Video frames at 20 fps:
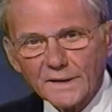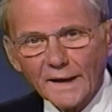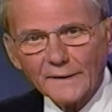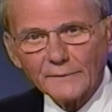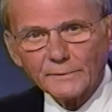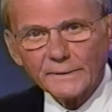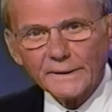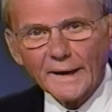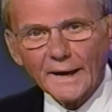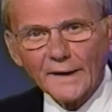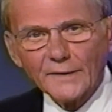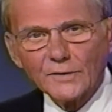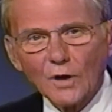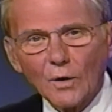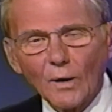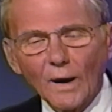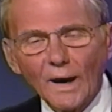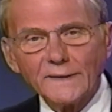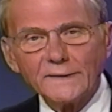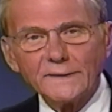we had no
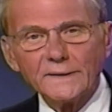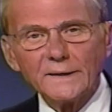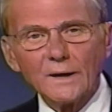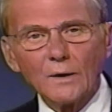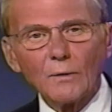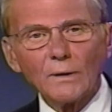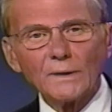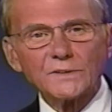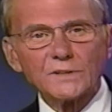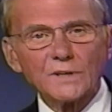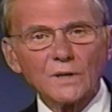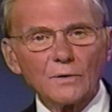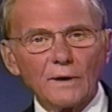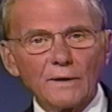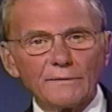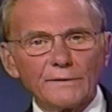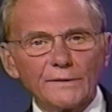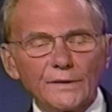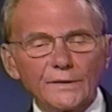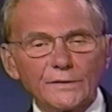idea
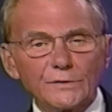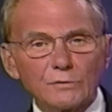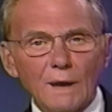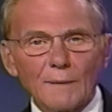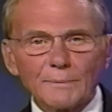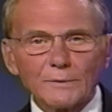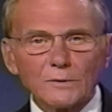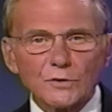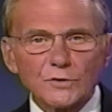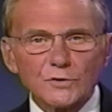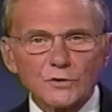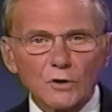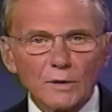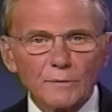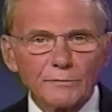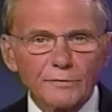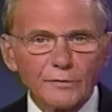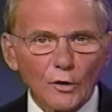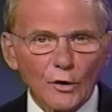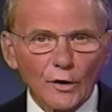whatsoever that Tropical Storm
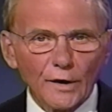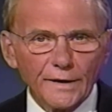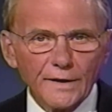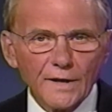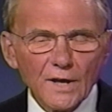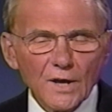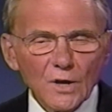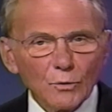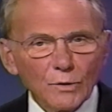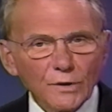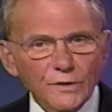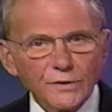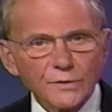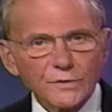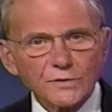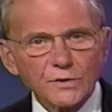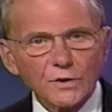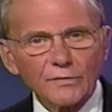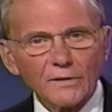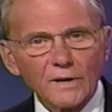Floyd would do
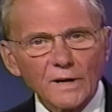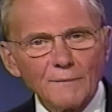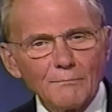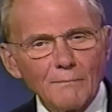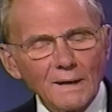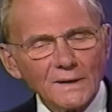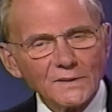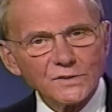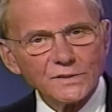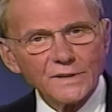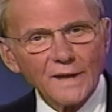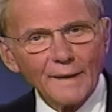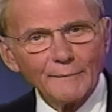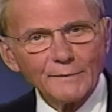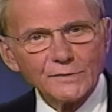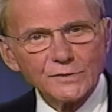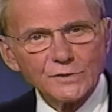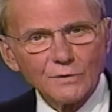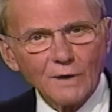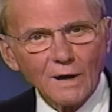so very much
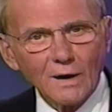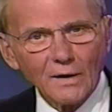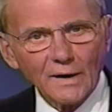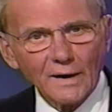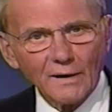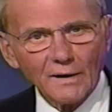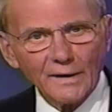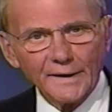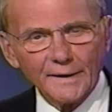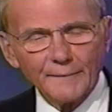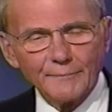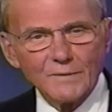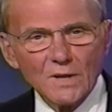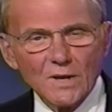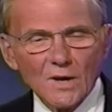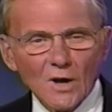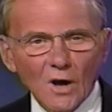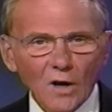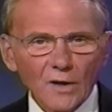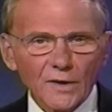damage to our area.
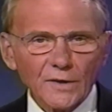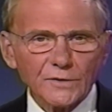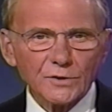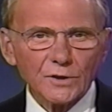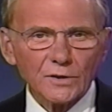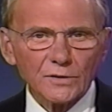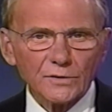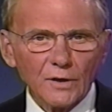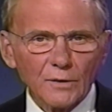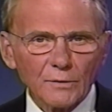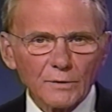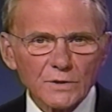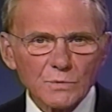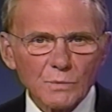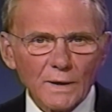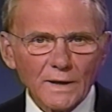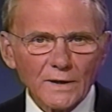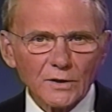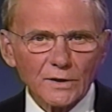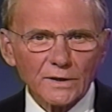All it took, though, was
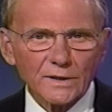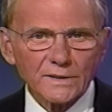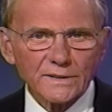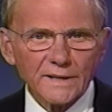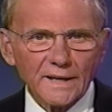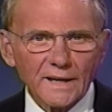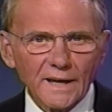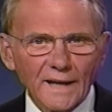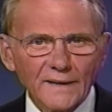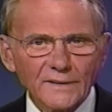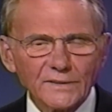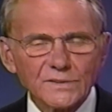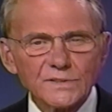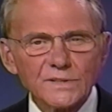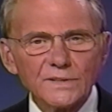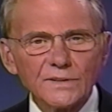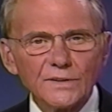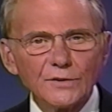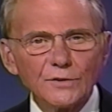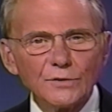one look at daylight to see
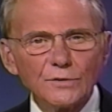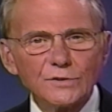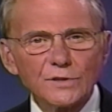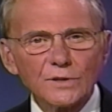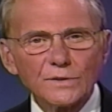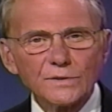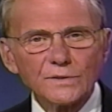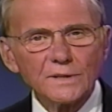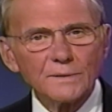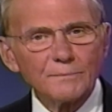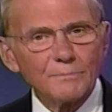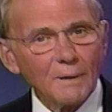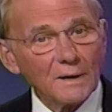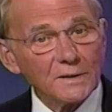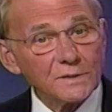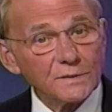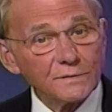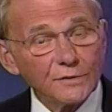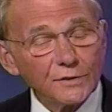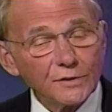that New Jersey and
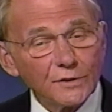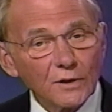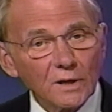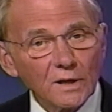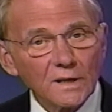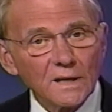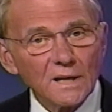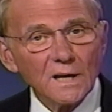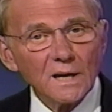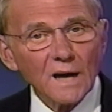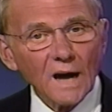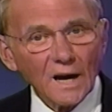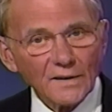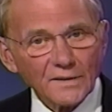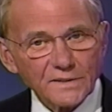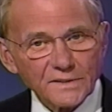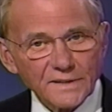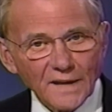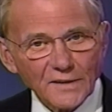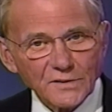parts of New York are
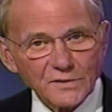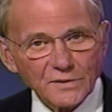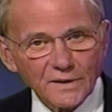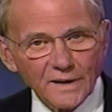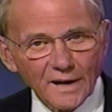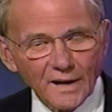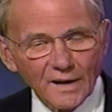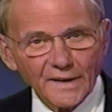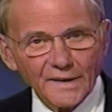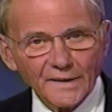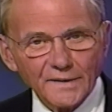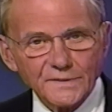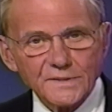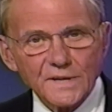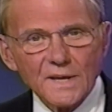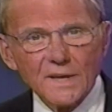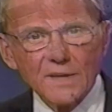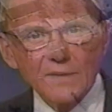disaster areas. The